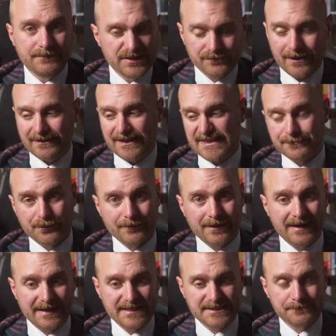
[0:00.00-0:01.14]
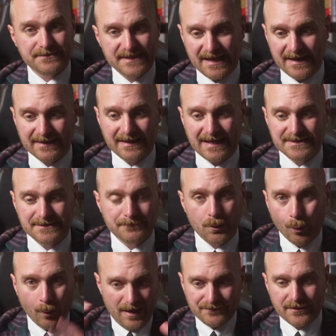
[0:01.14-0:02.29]
Israel has them, Iran has them, Saudi has them,
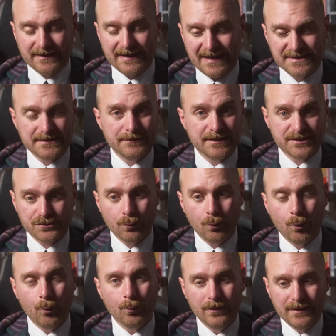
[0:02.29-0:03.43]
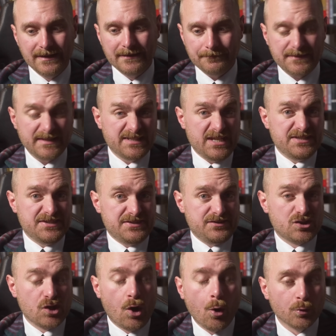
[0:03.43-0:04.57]
or everyone has them, and it's
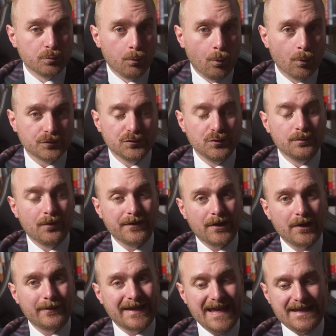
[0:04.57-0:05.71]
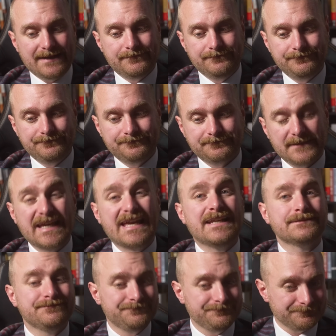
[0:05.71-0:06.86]
Cold War 2.0 again.
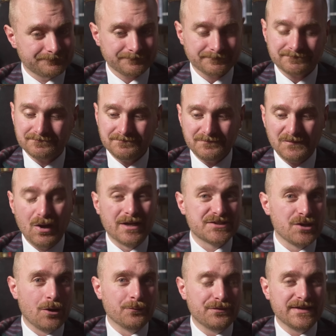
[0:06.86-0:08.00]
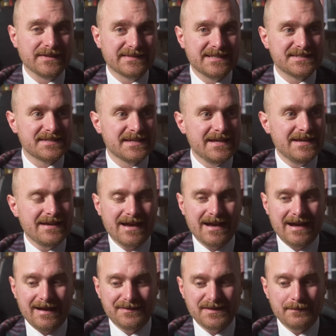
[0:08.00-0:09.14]
Again, I don't think there's
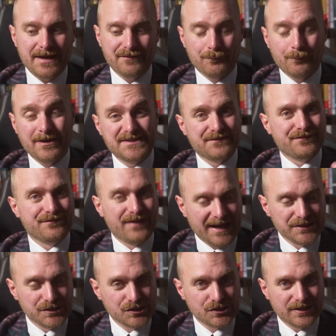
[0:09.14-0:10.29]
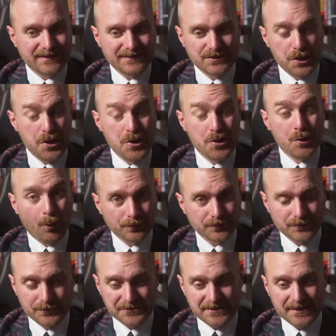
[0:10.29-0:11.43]
the amount of reservation to not
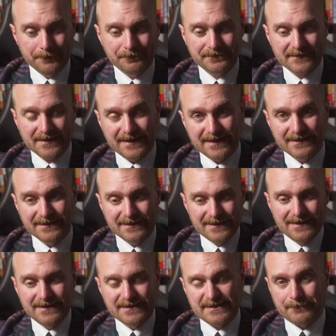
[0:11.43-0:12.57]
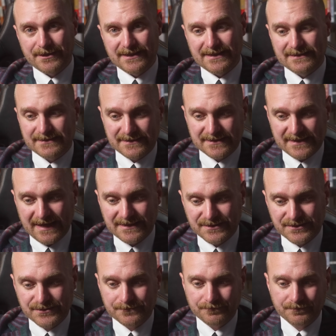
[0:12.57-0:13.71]
use them in some of these
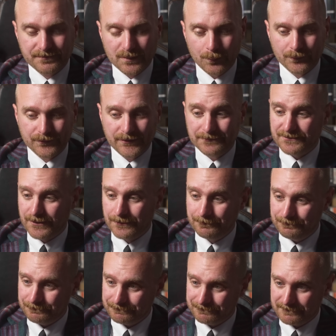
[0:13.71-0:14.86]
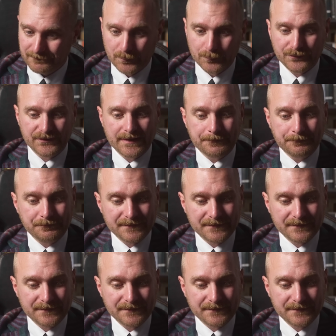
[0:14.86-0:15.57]
states also. So we'll see.